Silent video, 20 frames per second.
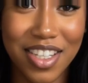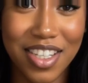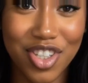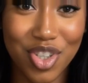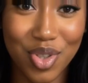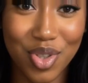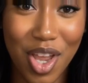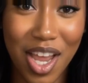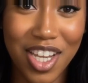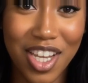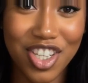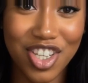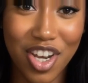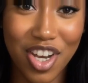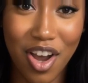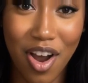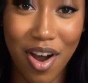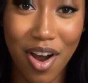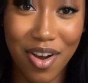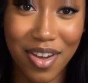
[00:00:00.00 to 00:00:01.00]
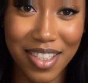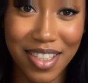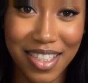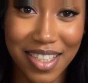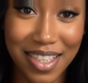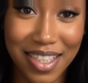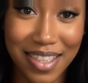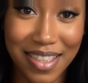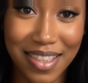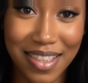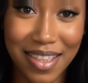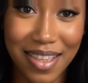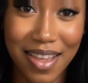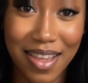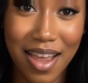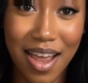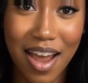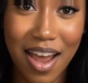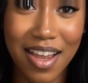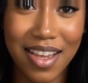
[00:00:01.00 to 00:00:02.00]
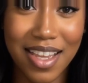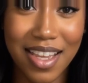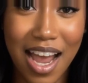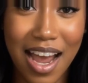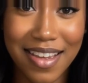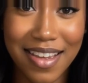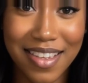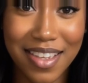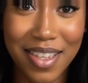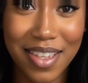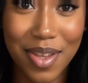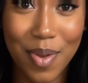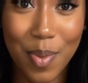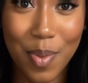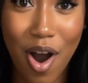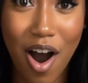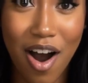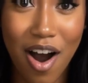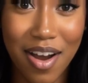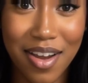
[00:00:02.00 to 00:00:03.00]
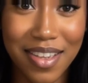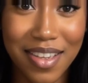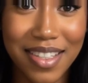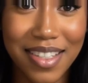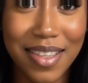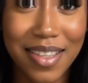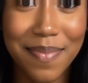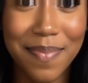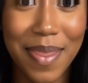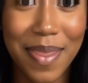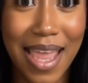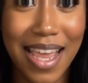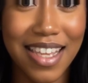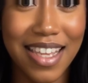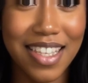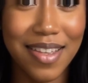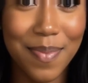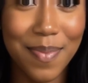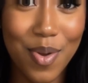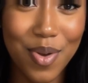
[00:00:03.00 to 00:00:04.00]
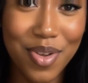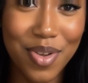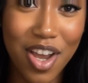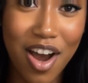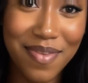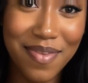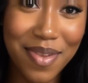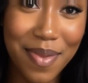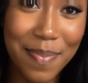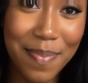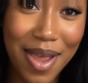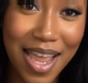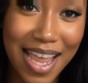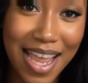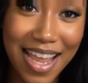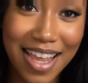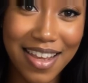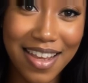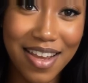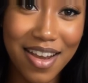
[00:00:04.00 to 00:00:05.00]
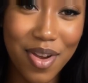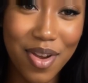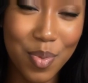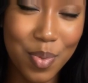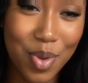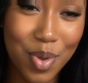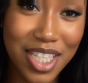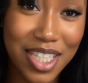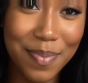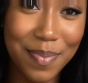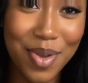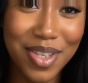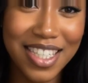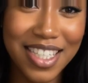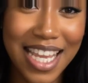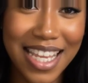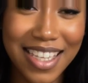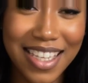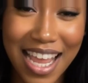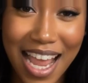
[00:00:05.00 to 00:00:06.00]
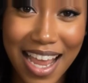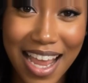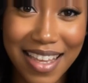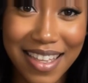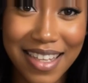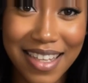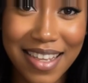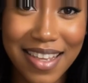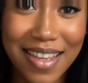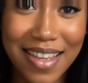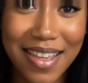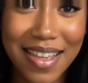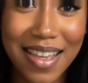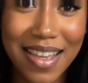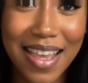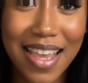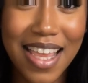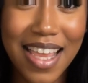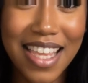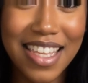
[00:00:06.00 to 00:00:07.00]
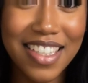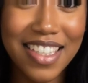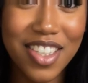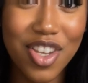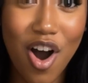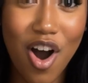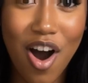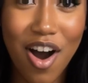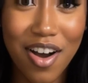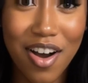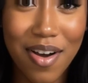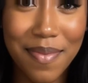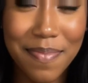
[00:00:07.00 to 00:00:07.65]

strange occurrences. Knocks on the walls, blankets pulled off the bed, whispers at night. His daughter,